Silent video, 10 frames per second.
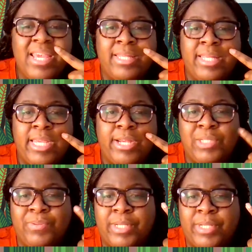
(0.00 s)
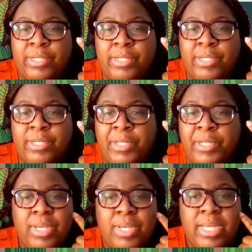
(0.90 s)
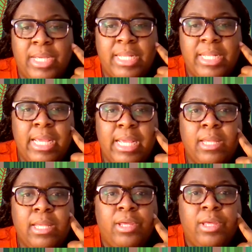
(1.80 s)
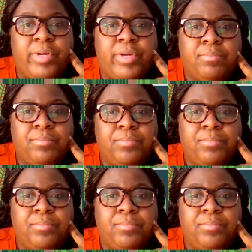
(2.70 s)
And then here's where we talk money, right?